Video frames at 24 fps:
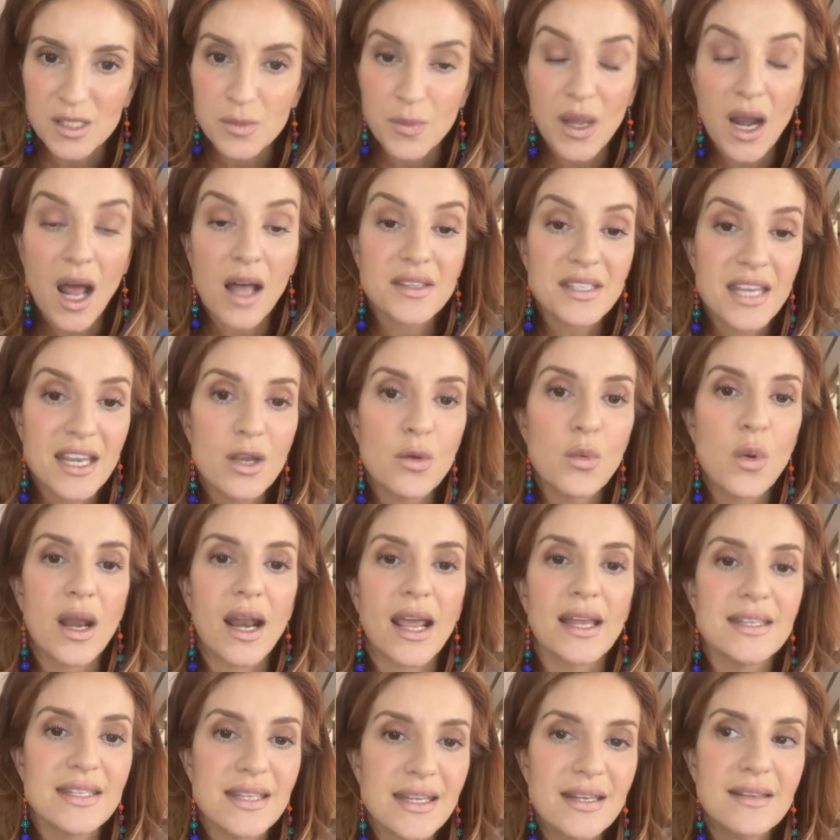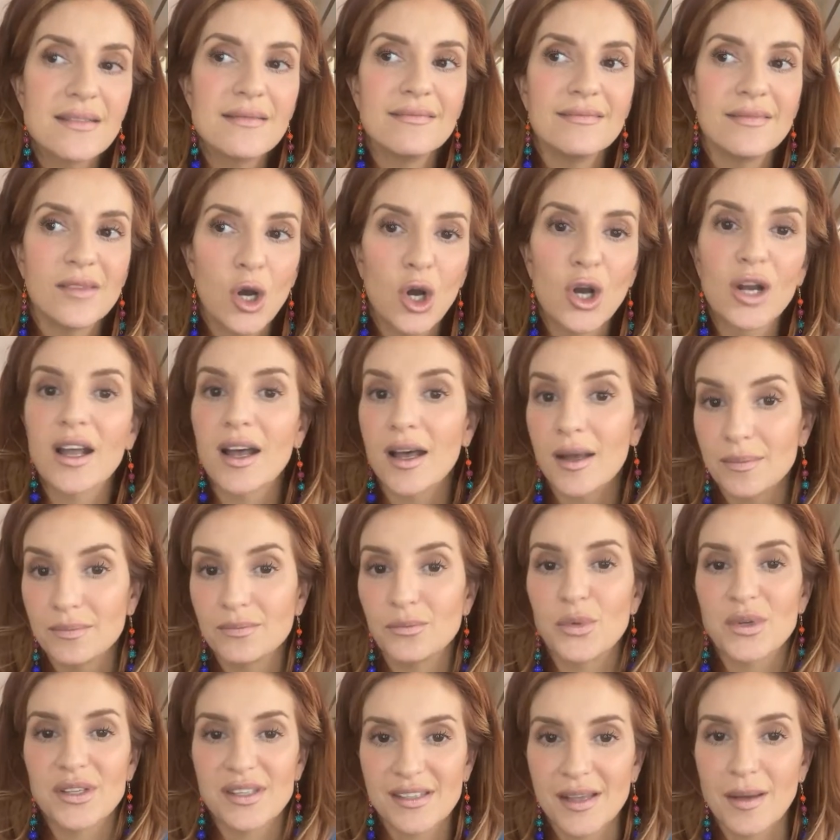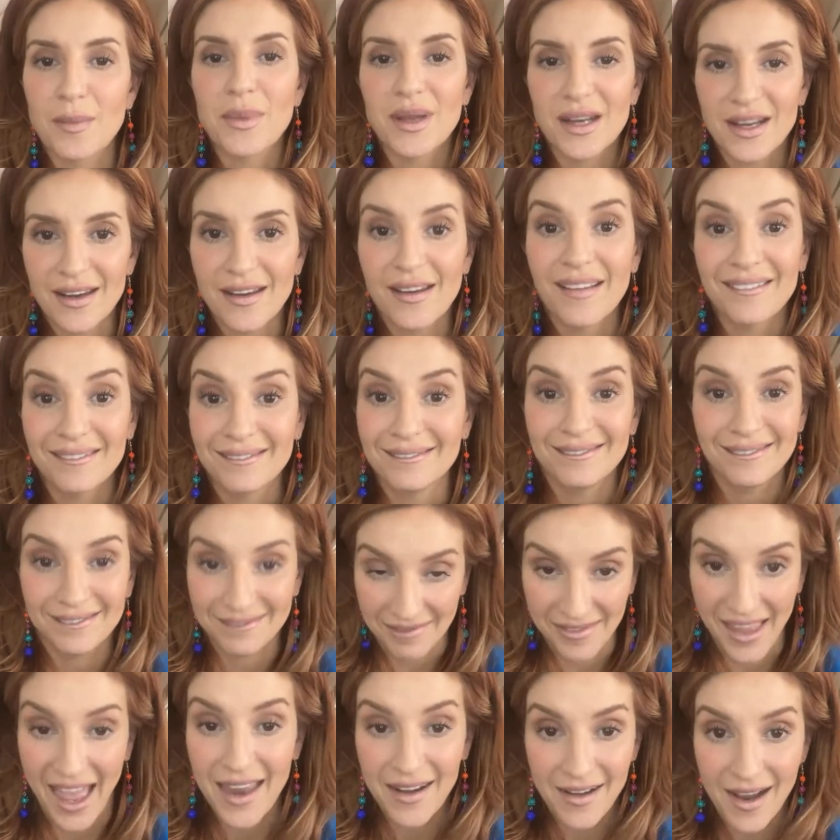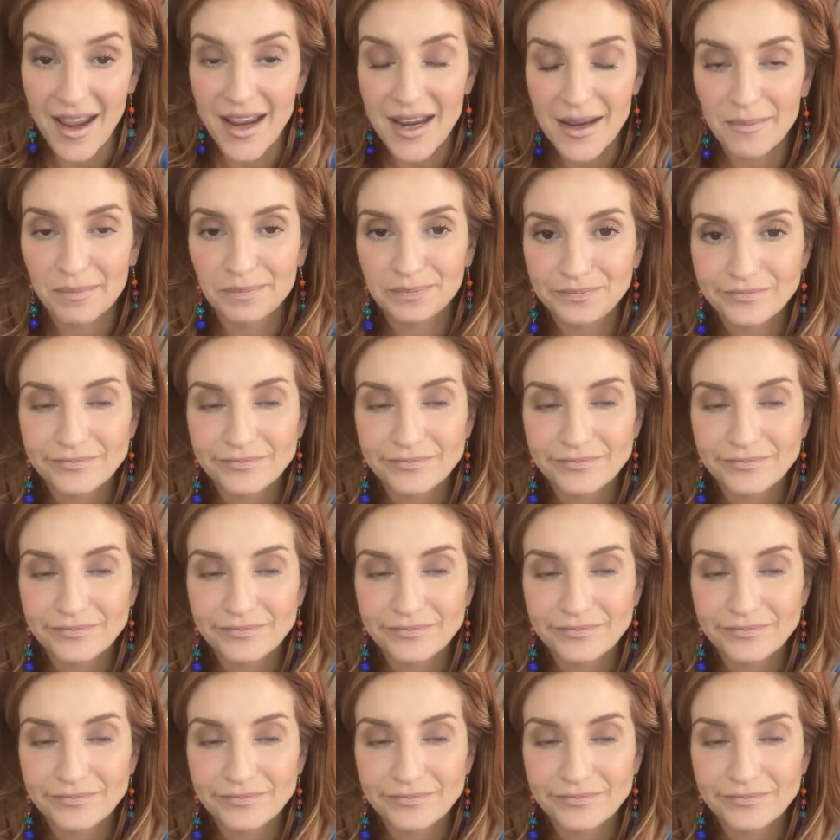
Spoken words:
But I'll tell you what, I did hook up with somebody that night.